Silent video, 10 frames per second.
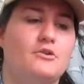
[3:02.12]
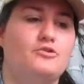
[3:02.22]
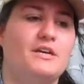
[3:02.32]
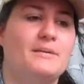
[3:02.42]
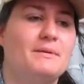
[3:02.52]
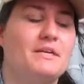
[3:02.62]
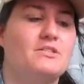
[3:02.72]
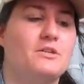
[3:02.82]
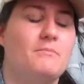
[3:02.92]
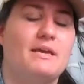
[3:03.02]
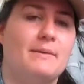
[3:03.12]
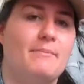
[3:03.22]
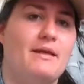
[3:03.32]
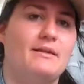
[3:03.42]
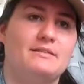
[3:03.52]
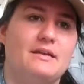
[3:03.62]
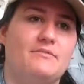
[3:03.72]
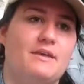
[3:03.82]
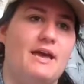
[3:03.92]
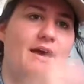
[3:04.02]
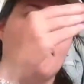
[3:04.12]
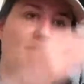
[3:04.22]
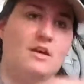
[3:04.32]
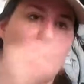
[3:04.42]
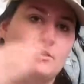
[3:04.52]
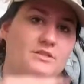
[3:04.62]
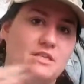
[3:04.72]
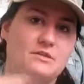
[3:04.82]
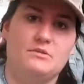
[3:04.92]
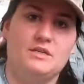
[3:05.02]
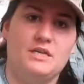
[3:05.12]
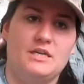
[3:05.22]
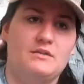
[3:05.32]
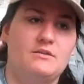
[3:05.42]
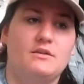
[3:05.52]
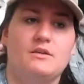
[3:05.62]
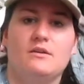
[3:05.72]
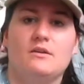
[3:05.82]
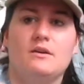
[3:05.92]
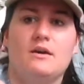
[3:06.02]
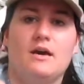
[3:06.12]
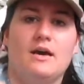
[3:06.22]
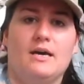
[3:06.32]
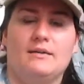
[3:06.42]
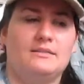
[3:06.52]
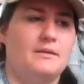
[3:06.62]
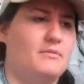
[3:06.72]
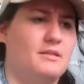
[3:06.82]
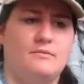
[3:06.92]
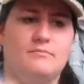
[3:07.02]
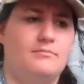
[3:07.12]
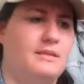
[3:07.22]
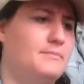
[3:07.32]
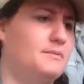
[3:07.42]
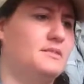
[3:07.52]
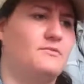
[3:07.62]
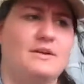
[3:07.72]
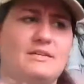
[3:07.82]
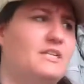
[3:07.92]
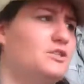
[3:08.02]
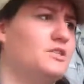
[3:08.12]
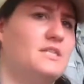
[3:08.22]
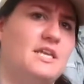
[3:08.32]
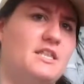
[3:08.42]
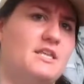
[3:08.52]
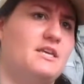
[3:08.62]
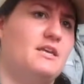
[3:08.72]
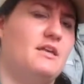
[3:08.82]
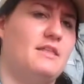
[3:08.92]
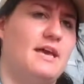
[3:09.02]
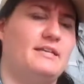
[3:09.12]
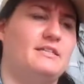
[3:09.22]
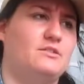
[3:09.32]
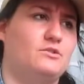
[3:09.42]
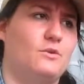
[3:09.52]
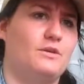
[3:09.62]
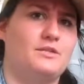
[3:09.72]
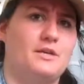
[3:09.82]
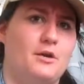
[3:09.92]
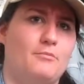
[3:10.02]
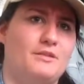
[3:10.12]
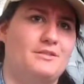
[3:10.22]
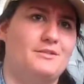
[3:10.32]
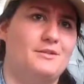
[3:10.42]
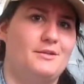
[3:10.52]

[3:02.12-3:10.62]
Try to pick certain makeup palettes out that have the colors that you need. Same thing, lips, foundations, anything that is going to help it